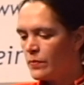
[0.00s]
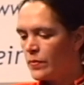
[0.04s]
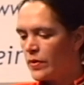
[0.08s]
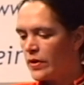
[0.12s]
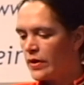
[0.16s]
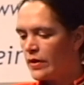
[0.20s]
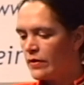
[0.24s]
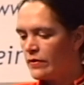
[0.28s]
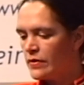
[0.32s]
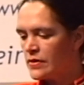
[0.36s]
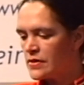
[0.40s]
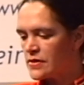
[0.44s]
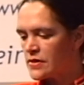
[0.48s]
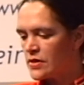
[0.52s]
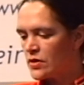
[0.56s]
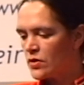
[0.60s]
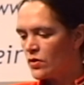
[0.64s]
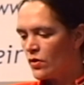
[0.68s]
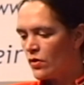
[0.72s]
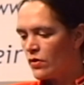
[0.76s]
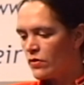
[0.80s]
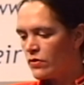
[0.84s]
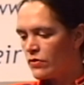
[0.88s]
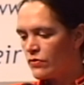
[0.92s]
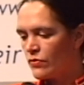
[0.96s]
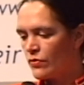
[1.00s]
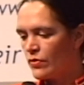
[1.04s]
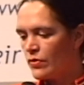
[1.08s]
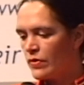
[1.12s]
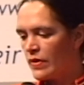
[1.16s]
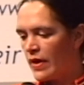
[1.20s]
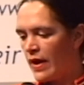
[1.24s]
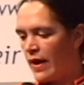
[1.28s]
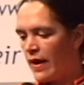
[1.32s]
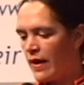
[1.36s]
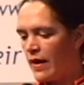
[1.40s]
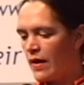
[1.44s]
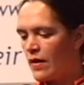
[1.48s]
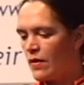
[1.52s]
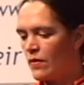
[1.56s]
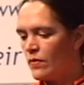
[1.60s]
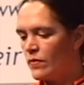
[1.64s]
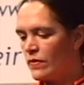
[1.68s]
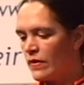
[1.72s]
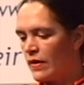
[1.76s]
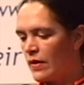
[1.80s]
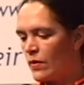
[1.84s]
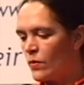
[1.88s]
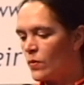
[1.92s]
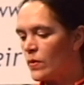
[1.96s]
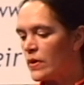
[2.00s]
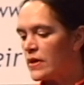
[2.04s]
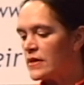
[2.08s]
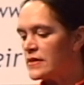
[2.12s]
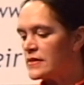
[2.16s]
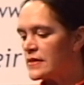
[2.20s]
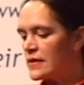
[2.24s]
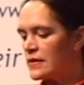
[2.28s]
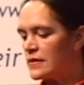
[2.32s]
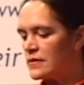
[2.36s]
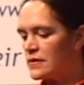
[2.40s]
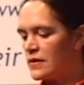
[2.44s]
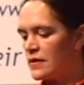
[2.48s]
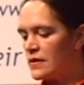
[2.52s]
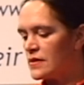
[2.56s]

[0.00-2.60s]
parents to go through the hell that we did